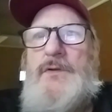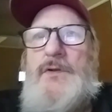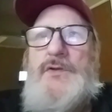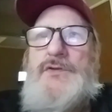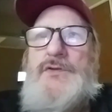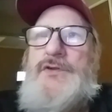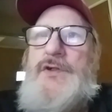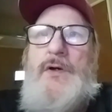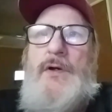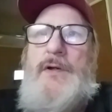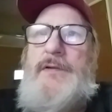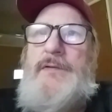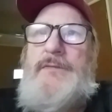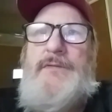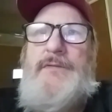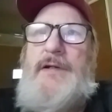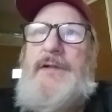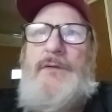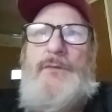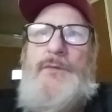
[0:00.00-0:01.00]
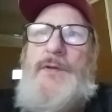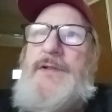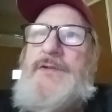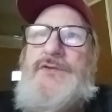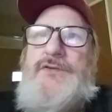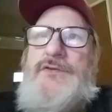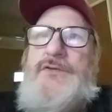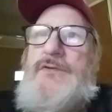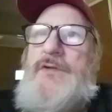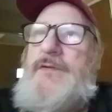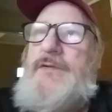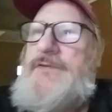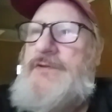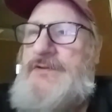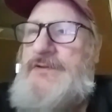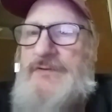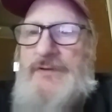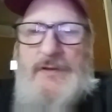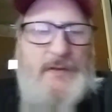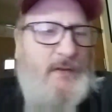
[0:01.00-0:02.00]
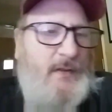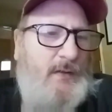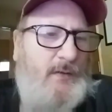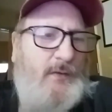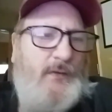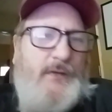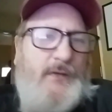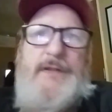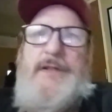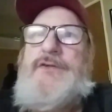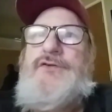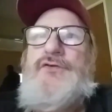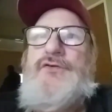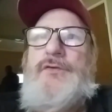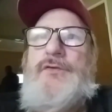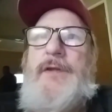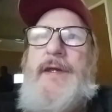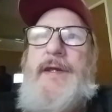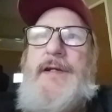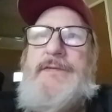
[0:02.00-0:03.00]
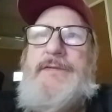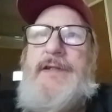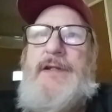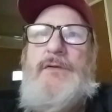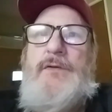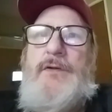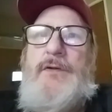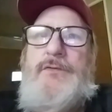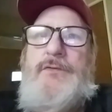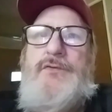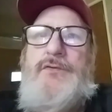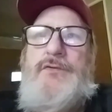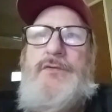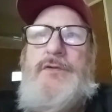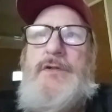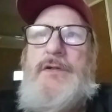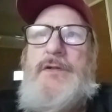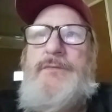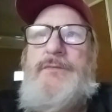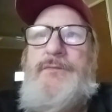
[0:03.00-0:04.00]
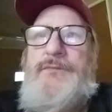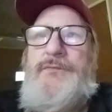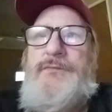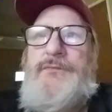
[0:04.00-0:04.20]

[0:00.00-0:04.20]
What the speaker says: He goes, no, I'm not going to arrest you. I just, looking at your legs, they don't look too good.